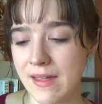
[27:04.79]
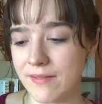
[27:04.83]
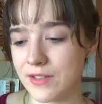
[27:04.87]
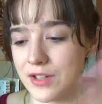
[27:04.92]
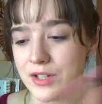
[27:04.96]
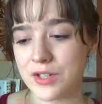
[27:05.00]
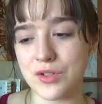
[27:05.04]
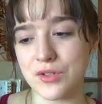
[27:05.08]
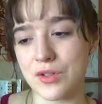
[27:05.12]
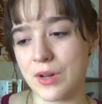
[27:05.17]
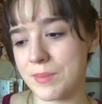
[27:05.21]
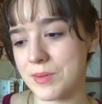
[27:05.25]
the
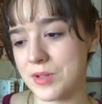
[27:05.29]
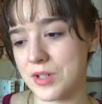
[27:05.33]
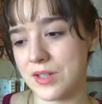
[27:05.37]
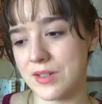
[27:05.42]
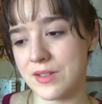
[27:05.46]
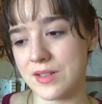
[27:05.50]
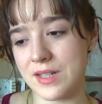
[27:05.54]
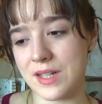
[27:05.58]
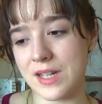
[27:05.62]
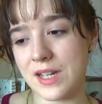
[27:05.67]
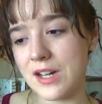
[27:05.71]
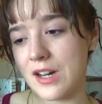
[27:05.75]

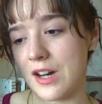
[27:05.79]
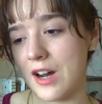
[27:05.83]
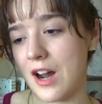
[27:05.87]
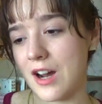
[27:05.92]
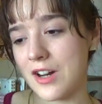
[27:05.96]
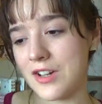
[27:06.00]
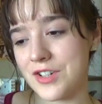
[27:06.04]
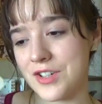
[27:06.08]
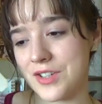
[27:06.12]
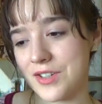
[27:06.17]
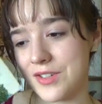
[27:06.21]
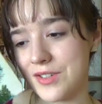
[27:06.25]
descriptions in here
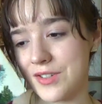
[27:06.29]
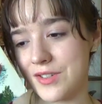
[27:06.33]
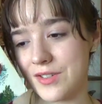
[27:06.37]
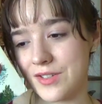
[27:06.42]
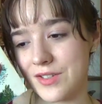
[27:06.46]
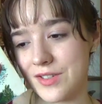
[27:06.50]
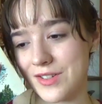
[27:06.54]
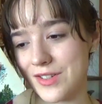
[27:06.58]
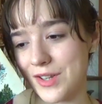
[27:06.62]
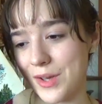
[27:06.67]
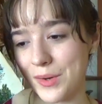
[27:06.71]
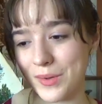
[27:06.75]
are just
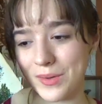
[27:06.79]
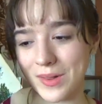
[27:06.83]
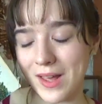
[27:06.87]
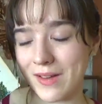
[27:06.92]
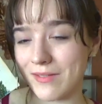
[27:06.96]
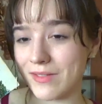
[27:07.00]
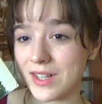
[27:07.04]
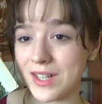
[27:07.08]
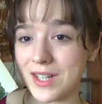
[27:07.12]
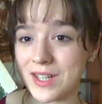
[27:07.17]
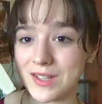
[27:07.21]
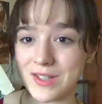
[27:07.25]
so
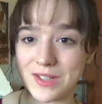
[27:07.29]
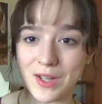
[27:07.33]
lovely.